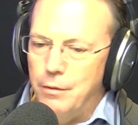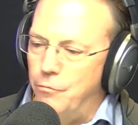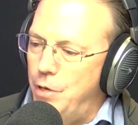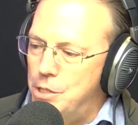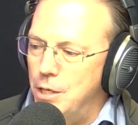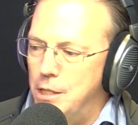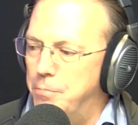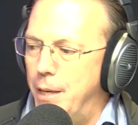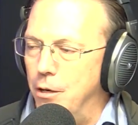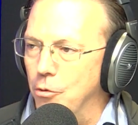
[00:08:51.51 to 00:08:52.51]
Vision has
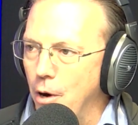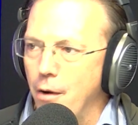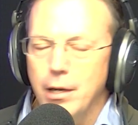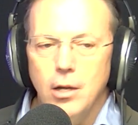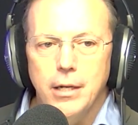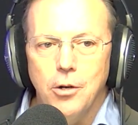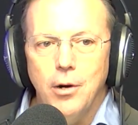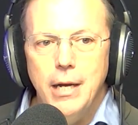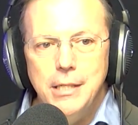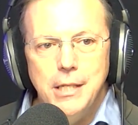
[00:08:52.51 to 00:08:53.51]
been growing like
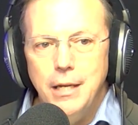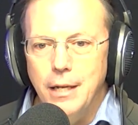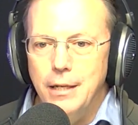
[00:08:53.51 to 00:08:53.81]
crazy.